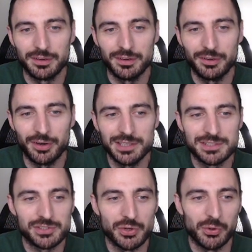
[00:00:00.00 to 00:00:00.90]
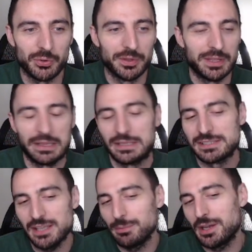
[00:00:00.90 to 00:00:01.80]
All right, so
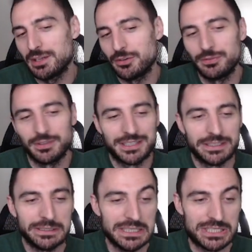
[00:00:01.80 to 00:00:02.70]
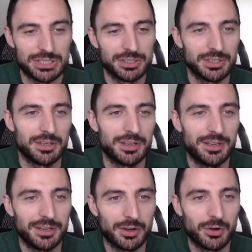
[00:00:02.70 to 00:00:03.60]
some kind of glitch
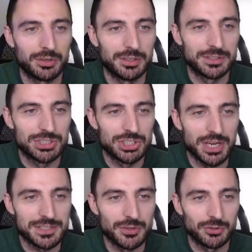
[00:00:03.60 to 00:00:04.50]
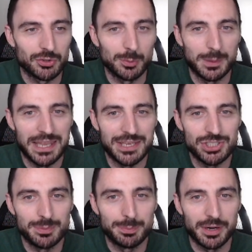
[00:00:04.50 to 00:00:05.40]
on chess.com
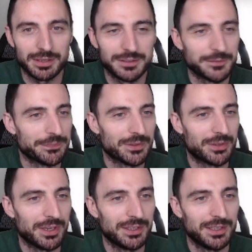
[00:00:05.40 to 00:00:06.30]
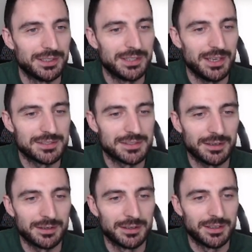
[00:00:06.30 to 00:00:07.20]
engine part. Okay, takes
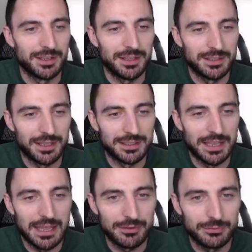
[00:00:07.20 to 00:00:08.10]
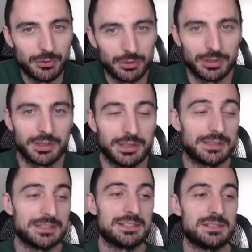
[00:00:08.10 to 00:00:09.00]
there and f4.
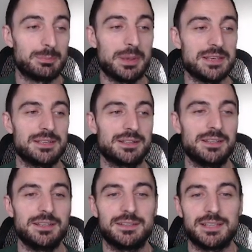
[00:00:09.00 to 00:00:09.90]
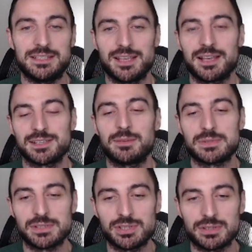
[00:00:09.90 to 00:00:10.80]
This is basically the exact same
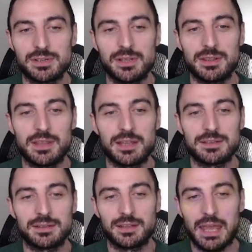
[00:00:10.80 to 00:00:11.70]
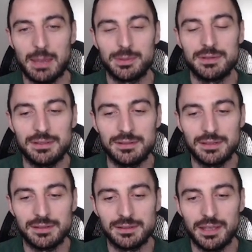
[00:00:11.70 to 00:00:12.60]
position that happened in the
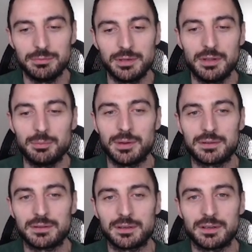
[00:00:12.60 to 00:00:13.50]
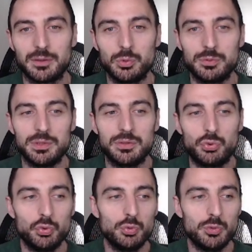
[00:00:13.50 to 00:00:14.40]
game, but it would be
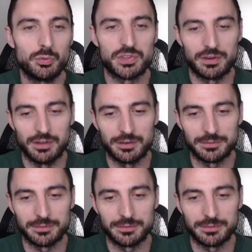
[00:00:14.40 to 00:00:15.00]
2 moves earlier.